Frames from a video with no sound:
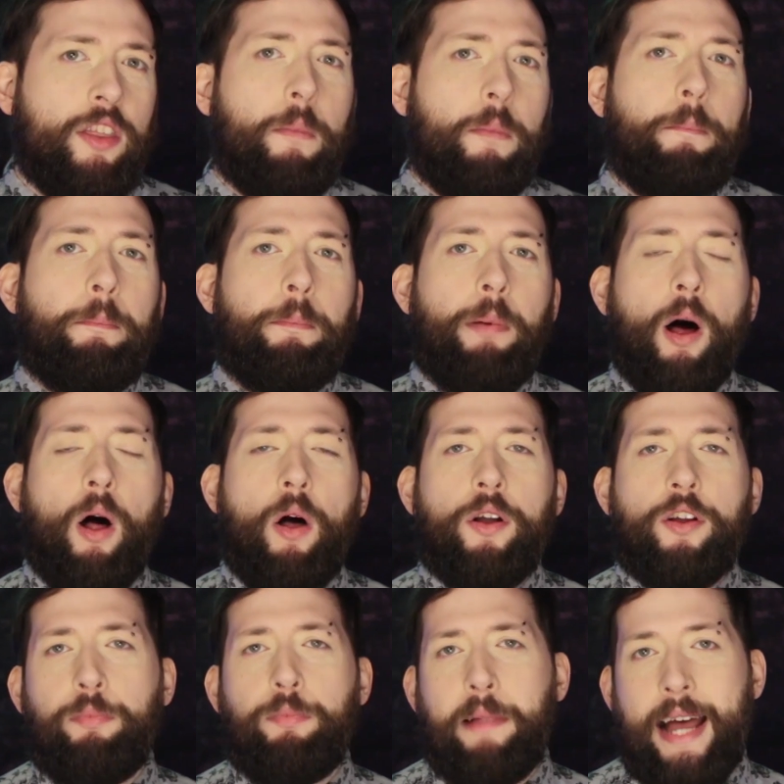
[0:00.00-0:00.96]
The bulk
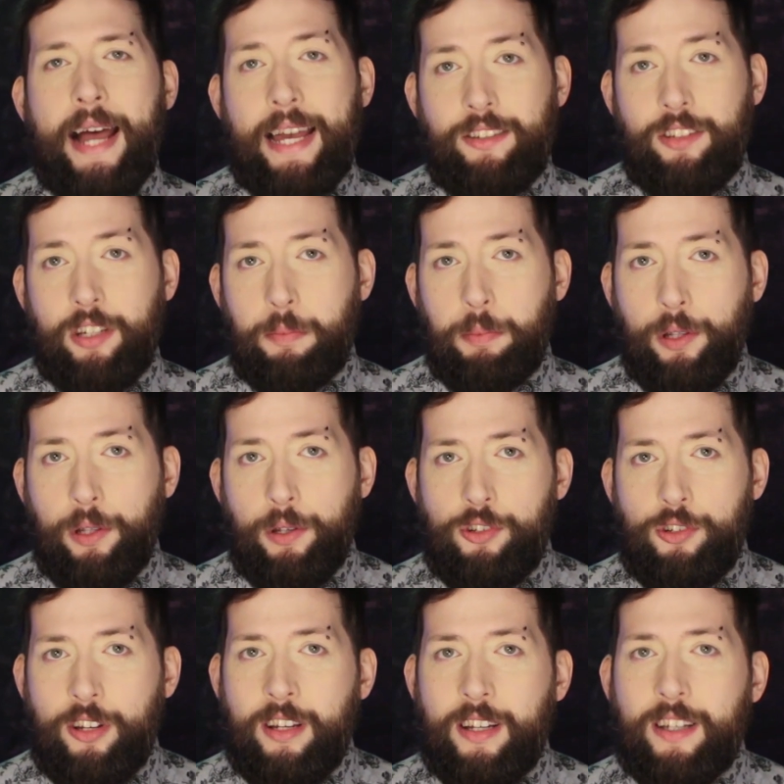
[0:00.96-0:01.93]
of plastic
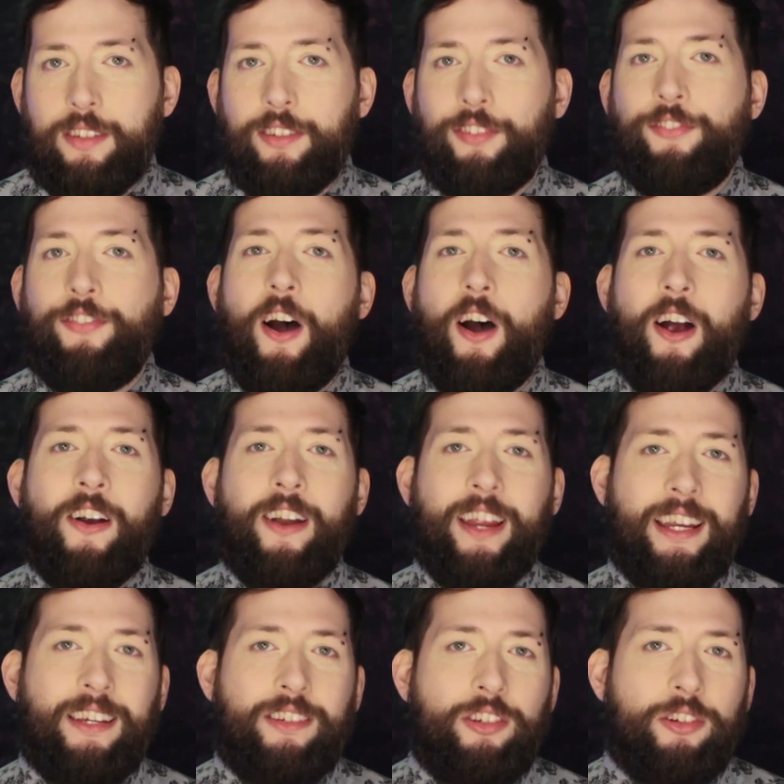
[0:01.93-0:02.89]
pollution is far
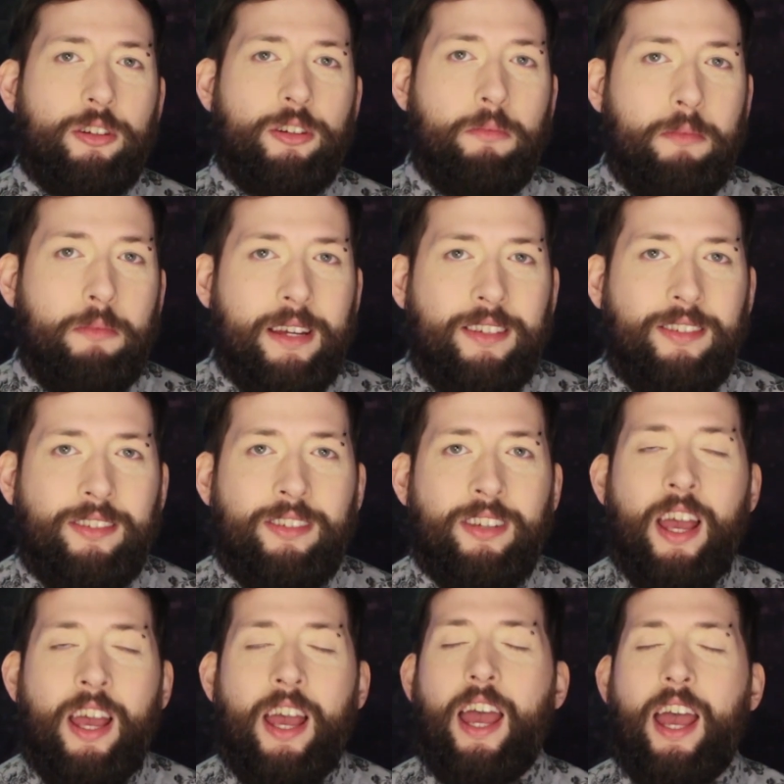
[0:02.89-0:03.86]
easier to miss
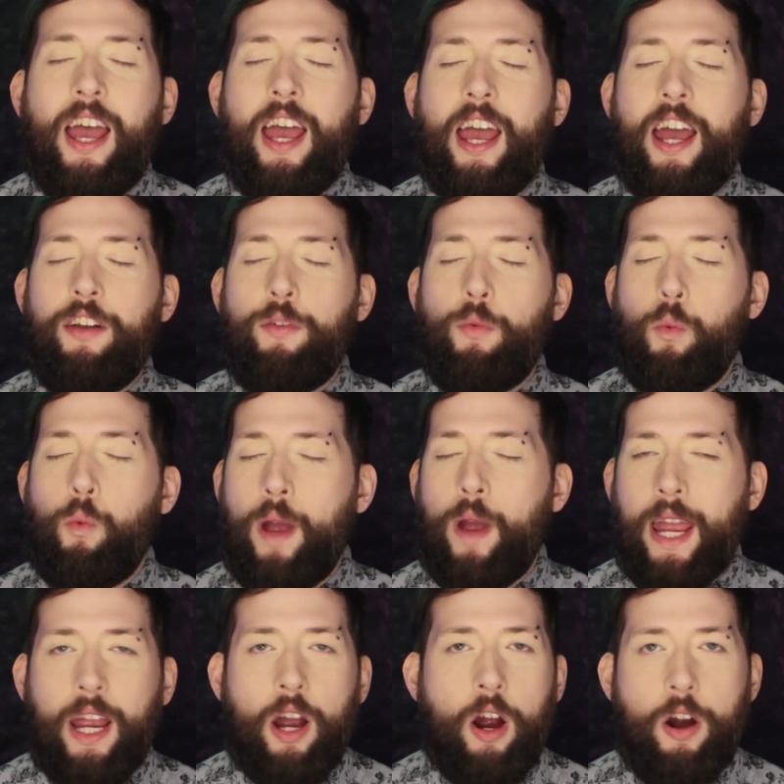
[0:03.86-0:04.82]
and
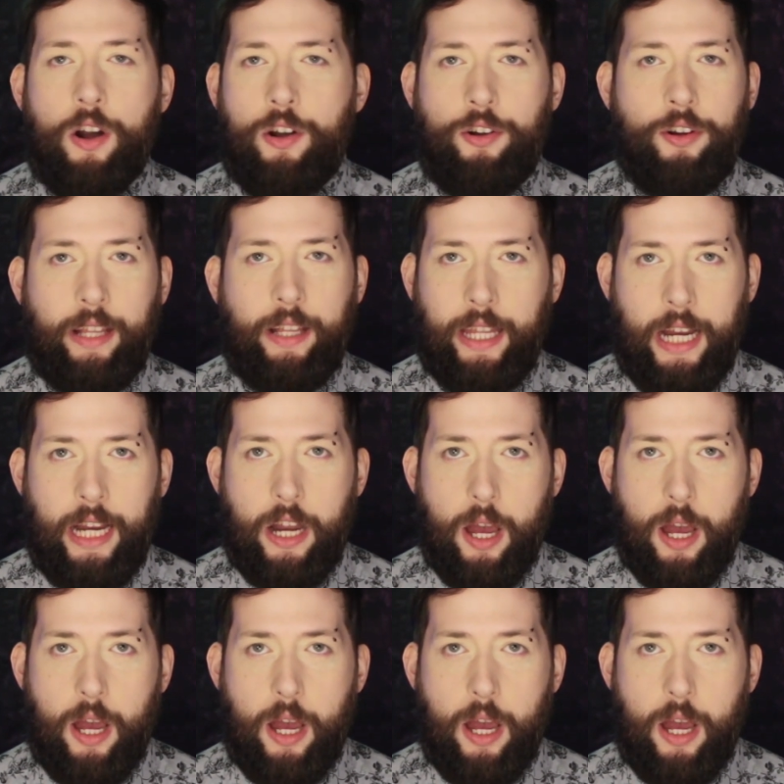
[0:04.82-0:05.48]
way harder to clean